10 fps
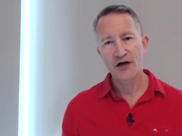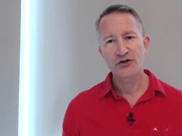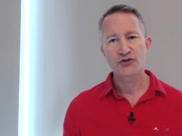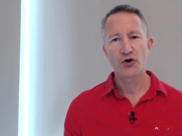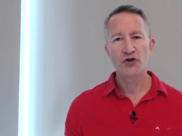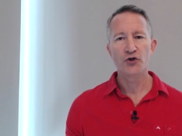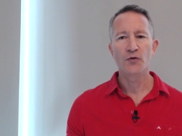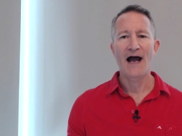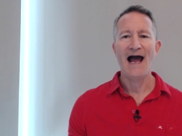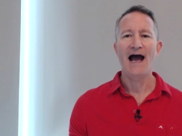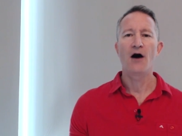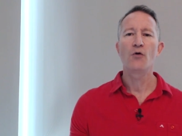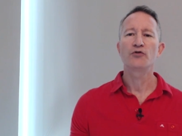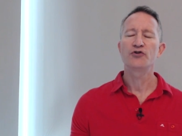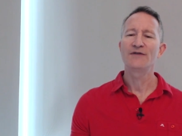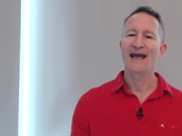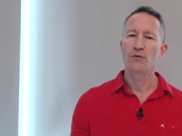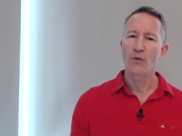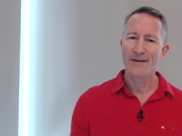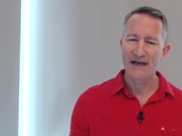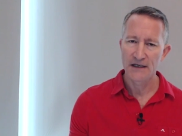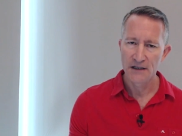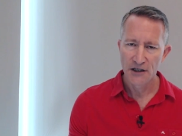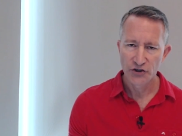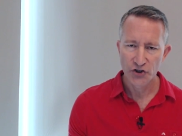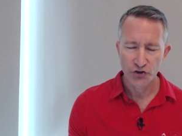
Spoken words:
I'm going to show you how to get women